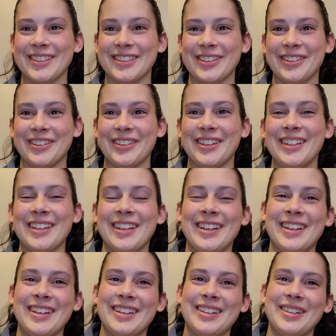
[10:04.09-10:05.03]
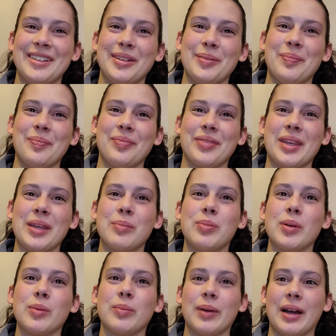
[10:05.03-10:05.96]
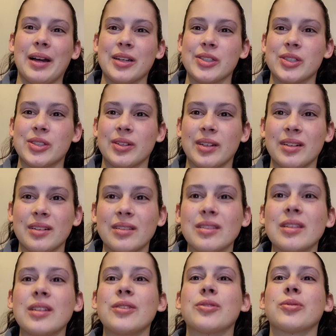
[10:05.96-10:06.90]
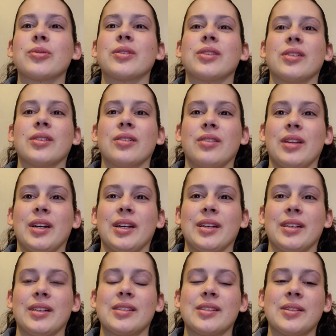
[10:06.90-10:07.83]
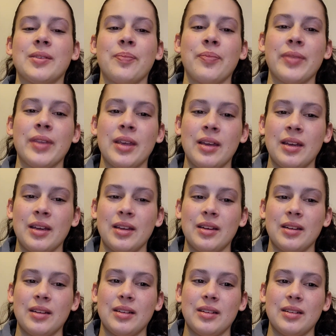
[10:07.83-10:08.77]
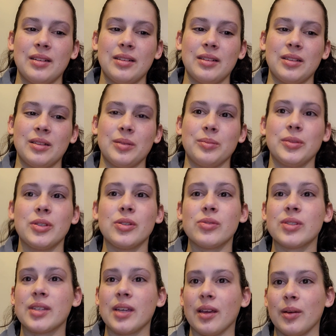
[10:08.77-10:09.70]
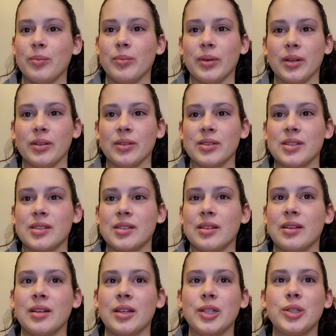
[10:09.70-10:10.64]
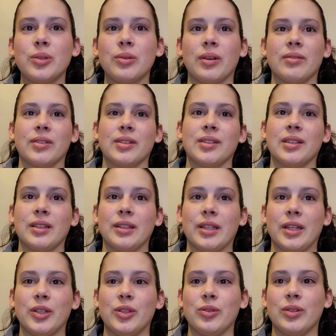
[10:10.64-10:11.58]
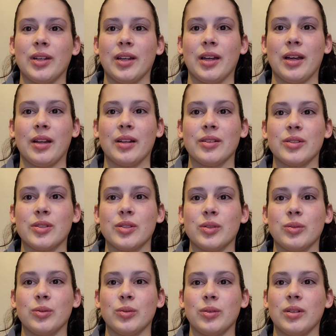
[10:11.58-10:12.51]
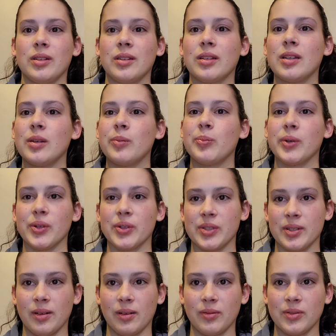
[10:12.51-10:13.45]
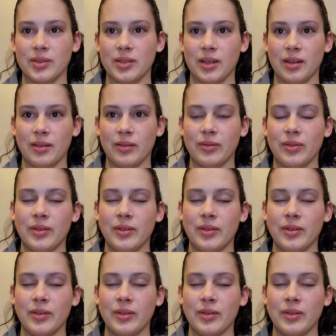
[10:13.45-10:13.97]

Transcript: So keep your back straight, lift with your legs, use gait belts, do everything that you can to keep yourself safe.